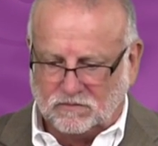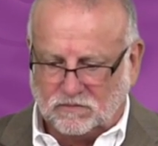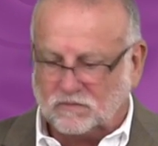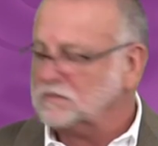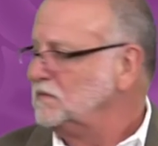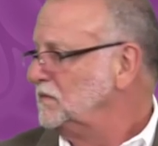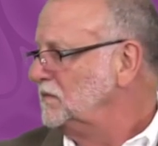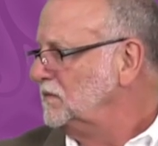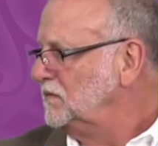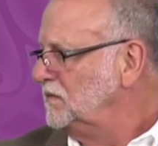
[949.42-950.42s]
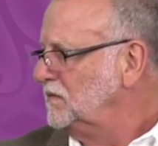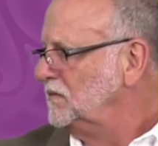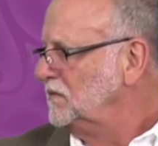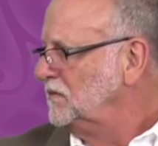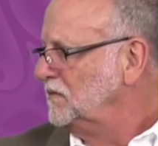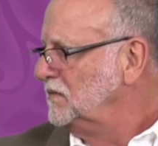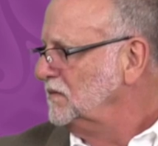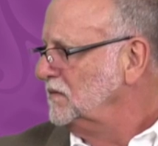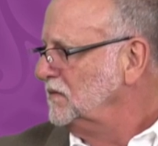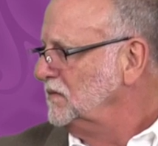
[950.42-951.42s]

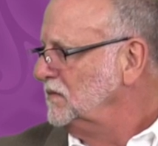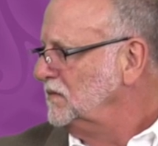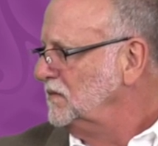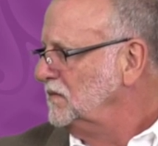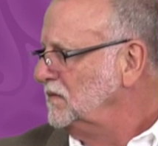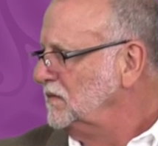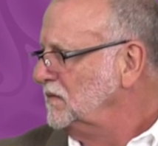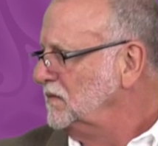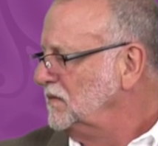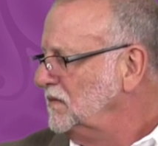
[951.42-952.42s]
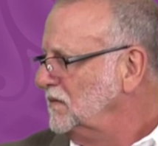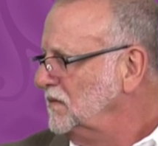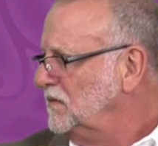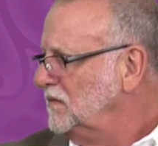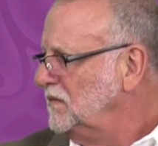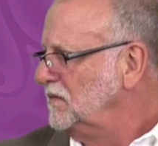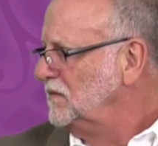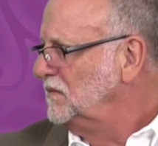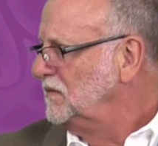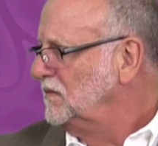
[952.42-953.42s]

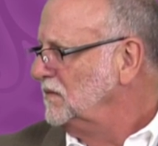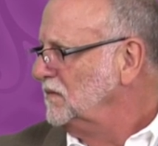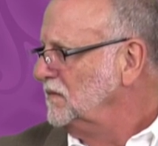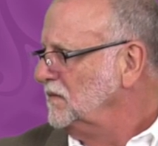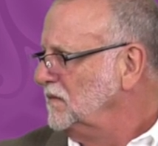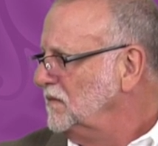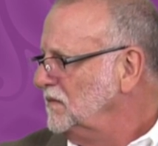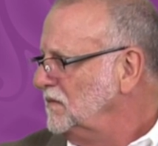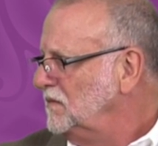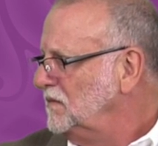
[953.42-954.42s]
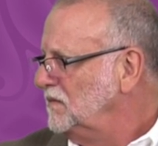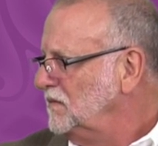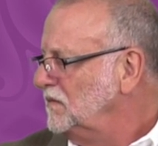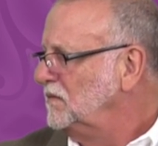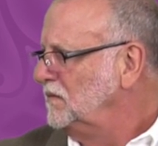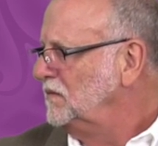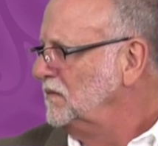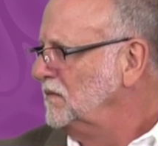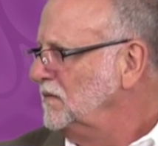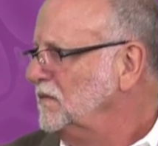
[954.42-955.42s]

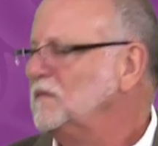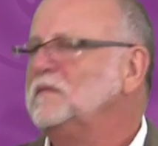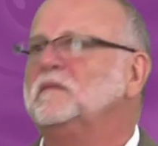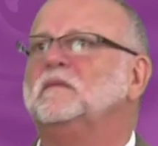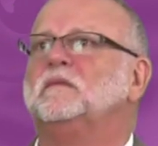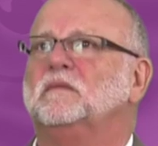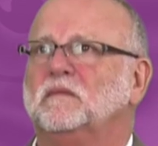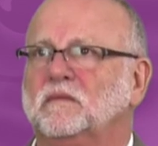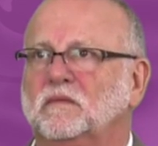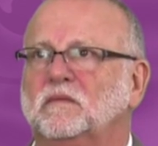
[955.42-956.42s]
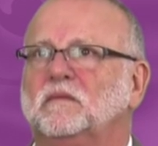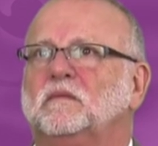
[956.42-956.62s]
This person isn't speaking.